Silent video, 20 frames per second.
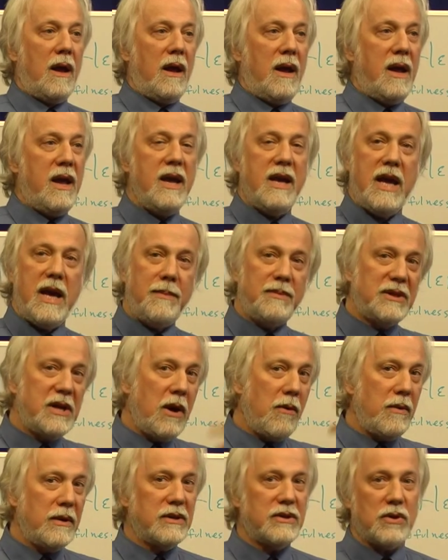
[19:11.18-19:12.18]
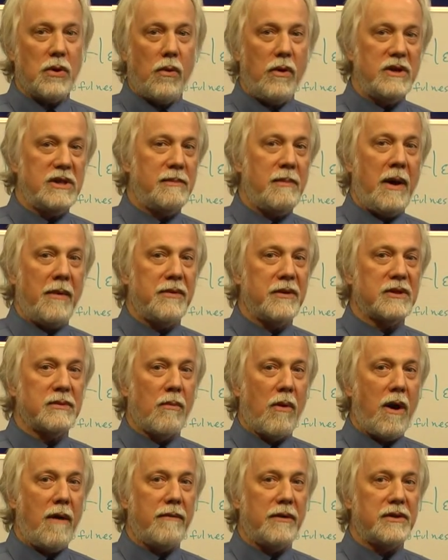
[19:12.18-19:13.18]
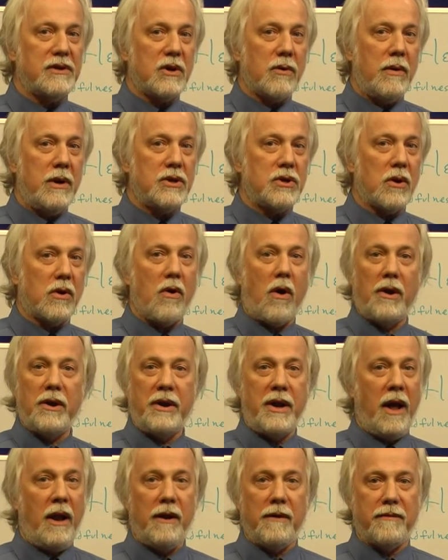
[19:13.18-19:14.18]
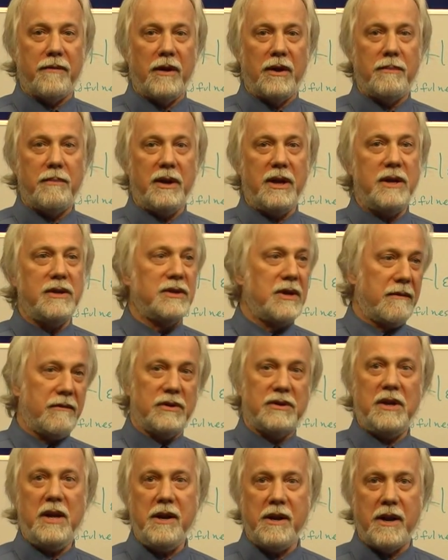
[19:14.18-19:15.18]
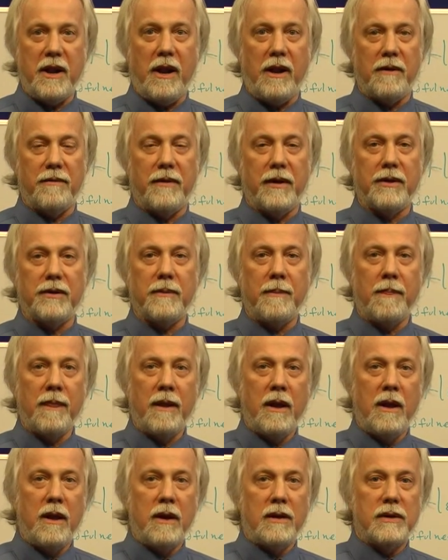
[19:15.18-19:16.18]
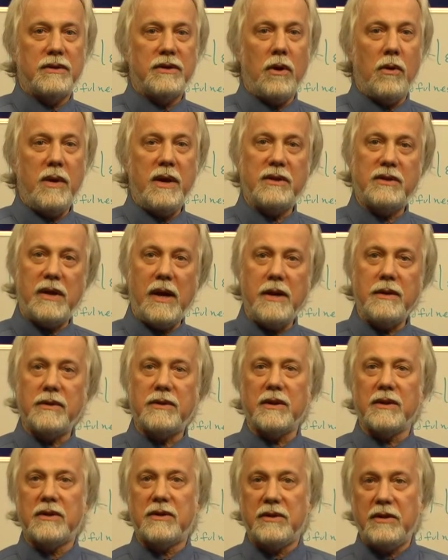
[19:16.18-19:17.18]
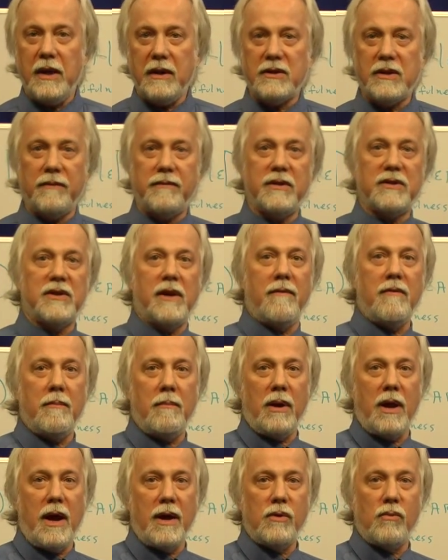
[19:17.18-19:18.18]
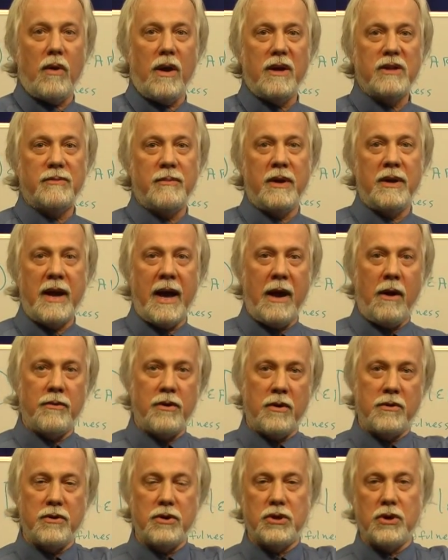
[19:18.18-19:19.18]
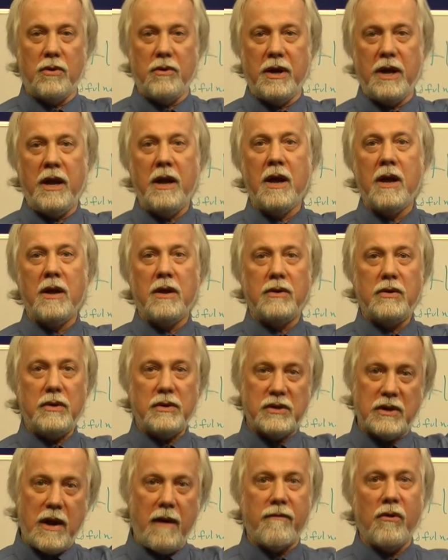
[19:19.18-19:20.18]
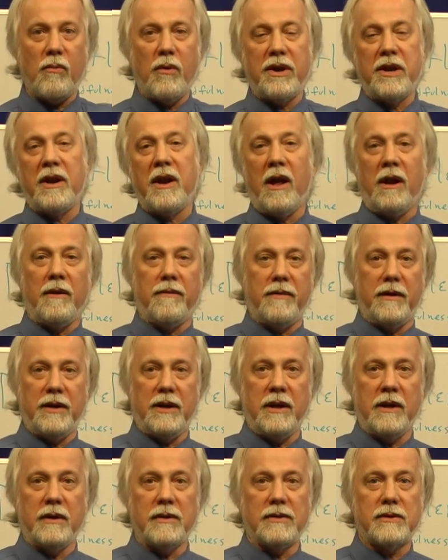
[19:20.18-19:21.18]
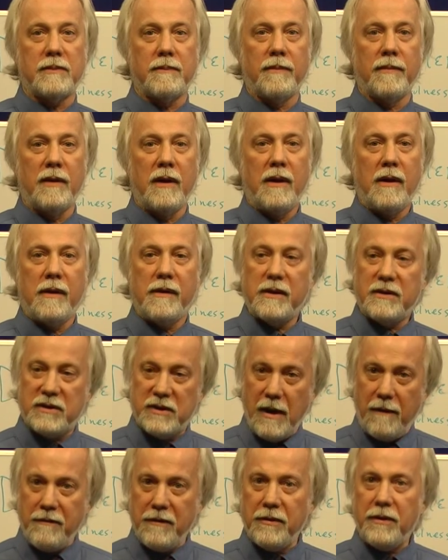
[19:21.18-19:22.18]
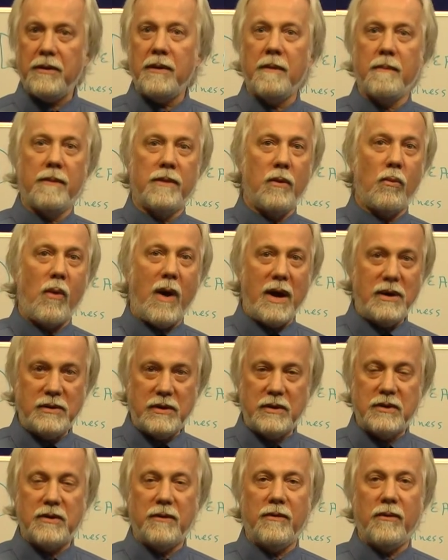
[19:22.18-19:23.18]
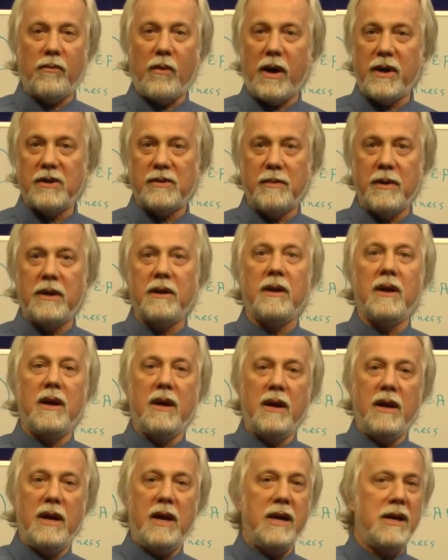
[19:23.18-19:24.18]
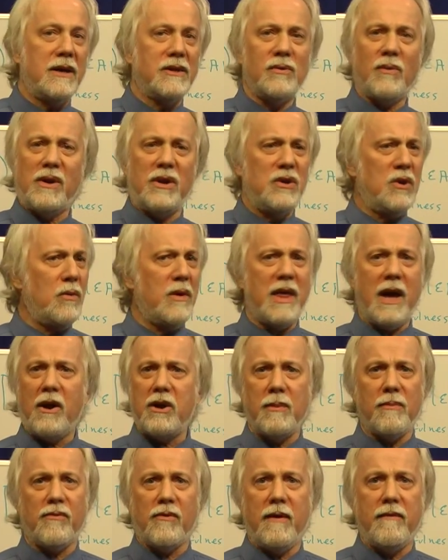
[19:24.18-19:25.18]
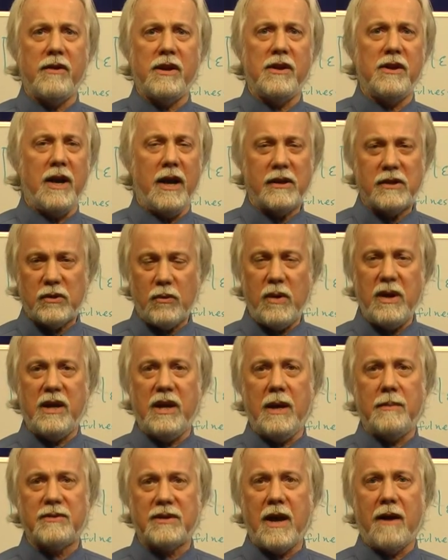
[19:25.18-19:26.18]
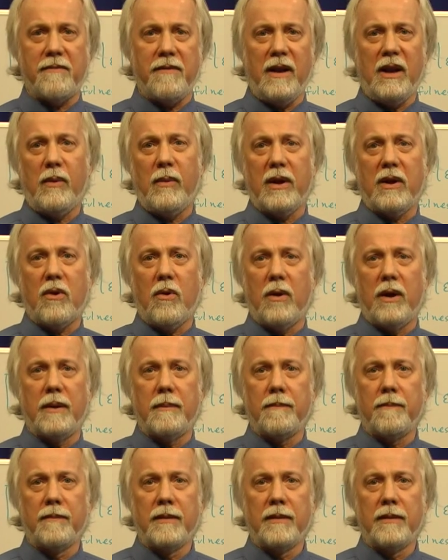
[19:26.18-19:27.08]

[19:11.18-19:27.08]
He keeps hearing stories about this marvelous creature called an elephant, but he's never seen an elephant. So he sends 6 of his 7 blind wise men out on a journey to discover what an elephant is. The 7th, the wisest of the wise men, he doesn't want to do without him for even a day, so he keeps that fellow at court.